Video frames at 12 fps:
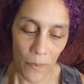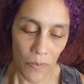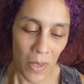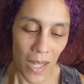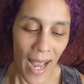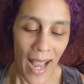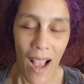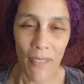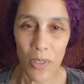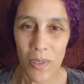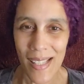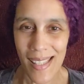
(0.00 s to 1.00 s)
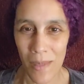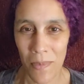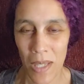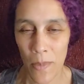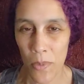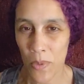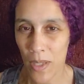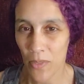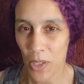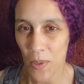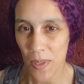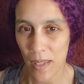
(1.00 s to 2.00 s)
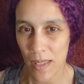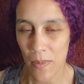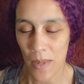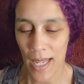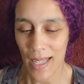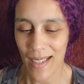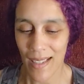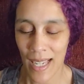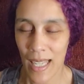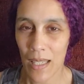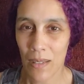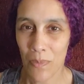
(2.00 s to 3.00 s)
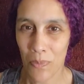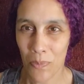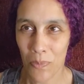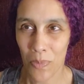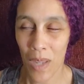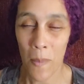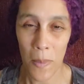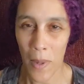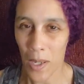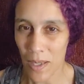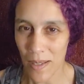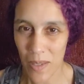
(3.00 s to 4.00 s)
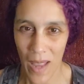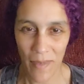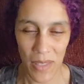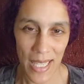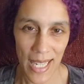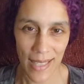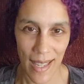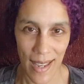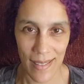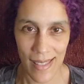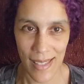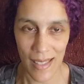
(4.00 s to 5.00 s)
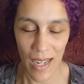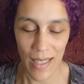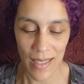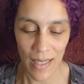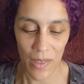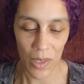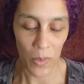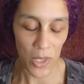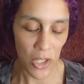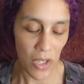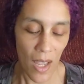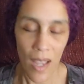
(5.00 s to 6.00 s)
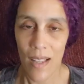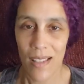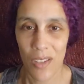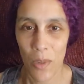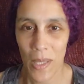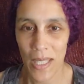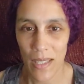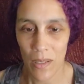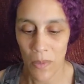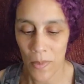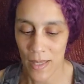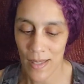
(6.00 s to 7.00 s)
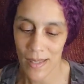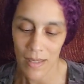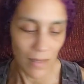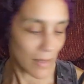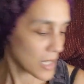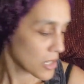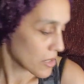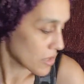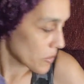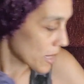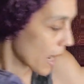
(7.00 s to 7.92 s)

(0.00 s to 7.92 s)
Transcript: But I have noticed sometimes when I've used this, it can come apart, so I have to take the ends and tie it together, which is no big deal, but still, that's just what